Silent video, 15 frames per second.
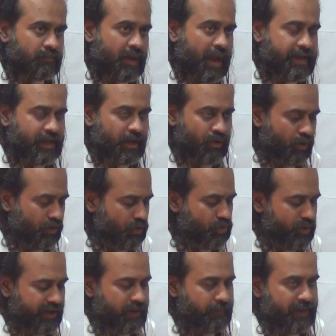I cannot
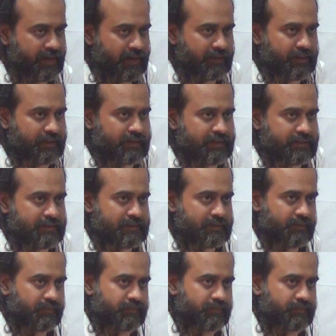do any better than this